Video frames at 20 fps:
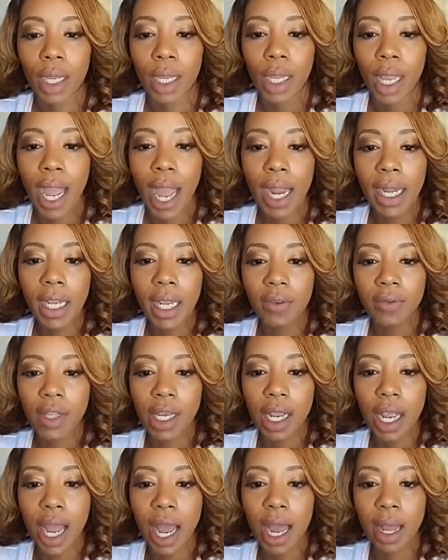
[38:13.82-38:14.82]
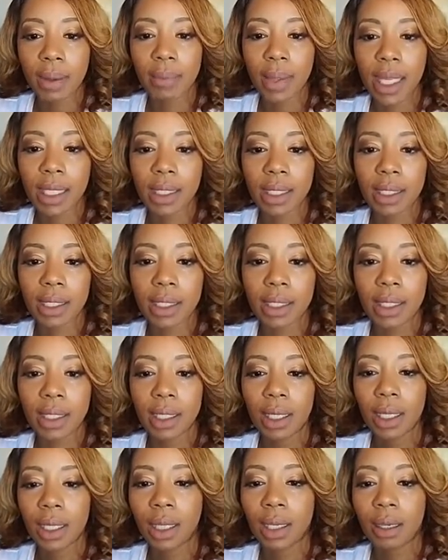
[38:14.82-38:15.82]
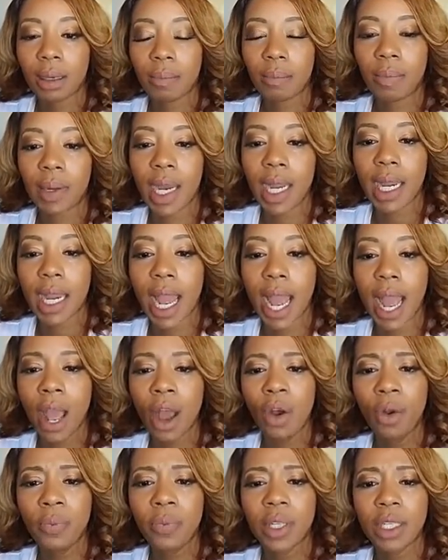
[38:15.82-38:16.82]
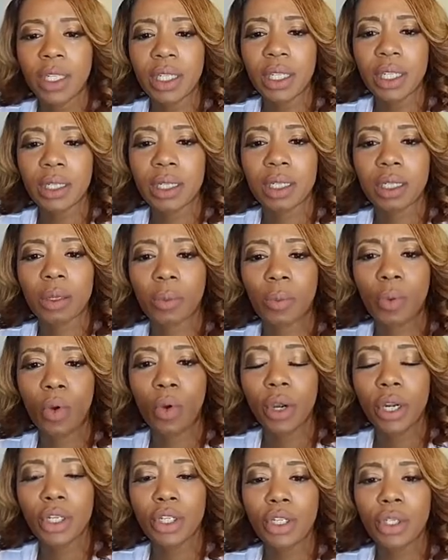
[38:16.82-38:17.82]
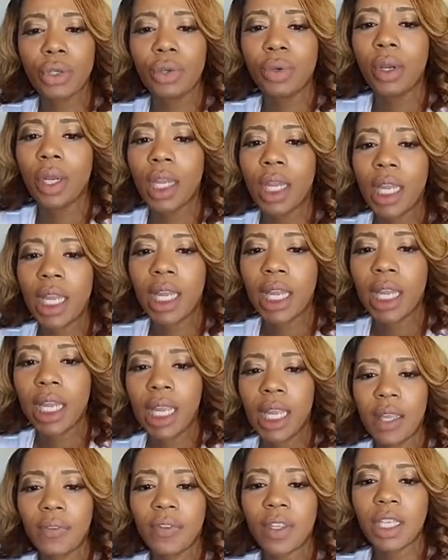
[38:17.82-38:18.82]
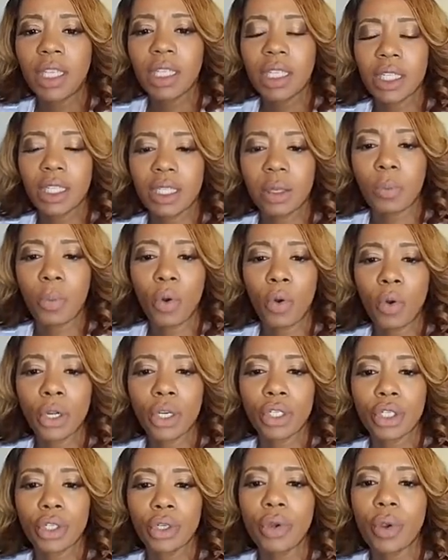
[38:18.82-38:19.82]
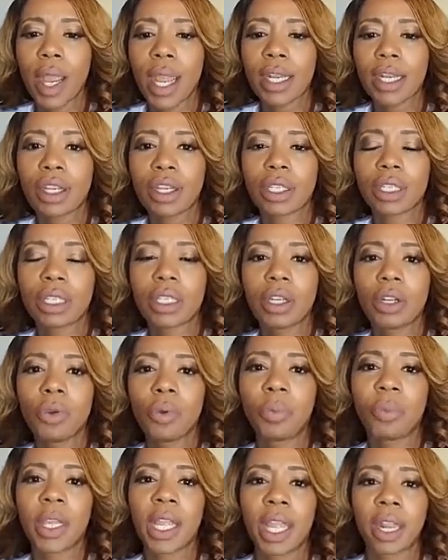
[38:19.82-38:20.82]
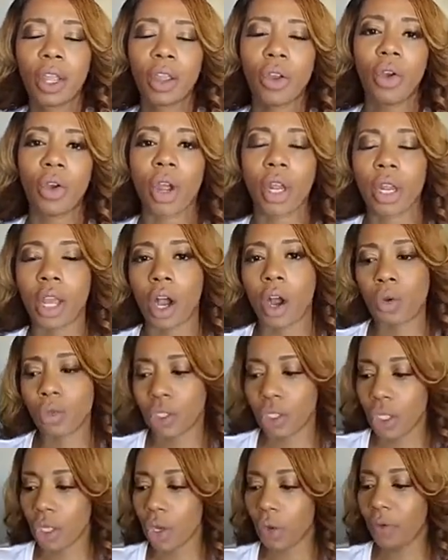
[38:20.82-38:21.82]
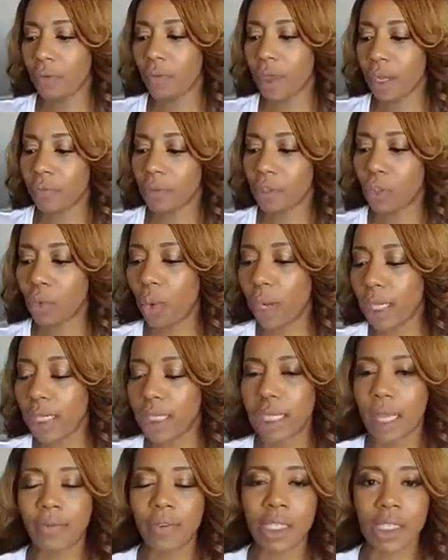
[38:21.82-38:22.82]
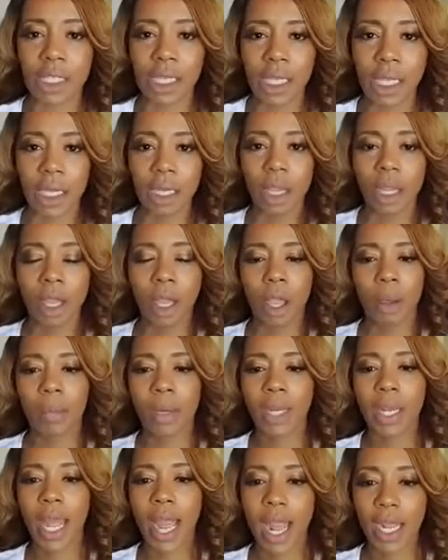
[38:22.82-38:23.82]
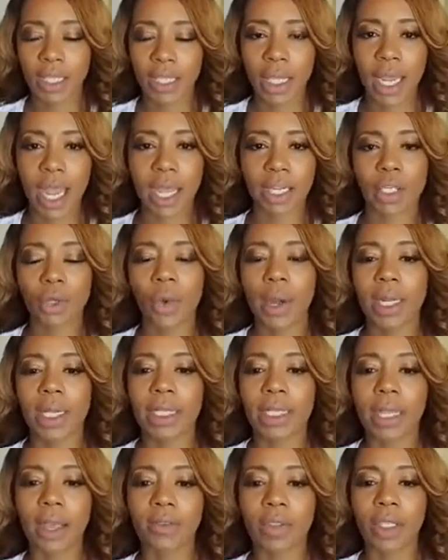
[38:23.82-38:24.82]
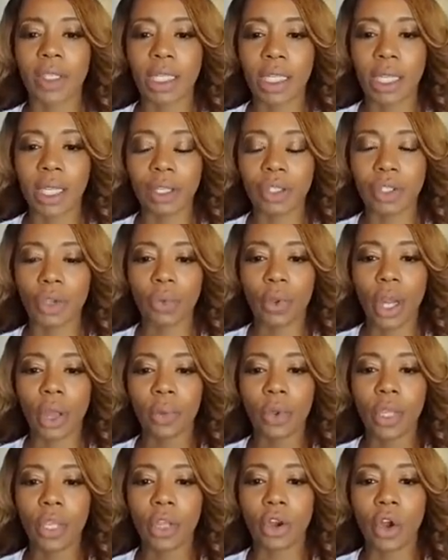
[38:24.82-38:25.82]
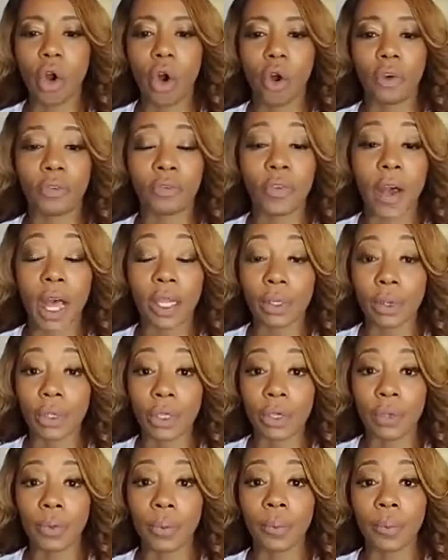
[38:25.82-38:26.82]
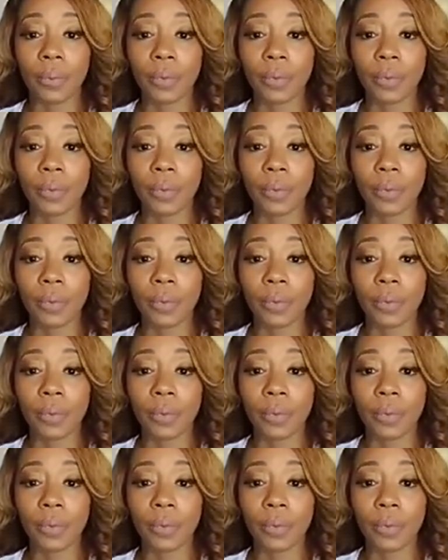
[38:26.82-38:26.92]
any of the comments, but I hope this has supported you. If this has supported you and you're still planning on hosting your event for 2017, put hashtag 2017 so that we can all follow you.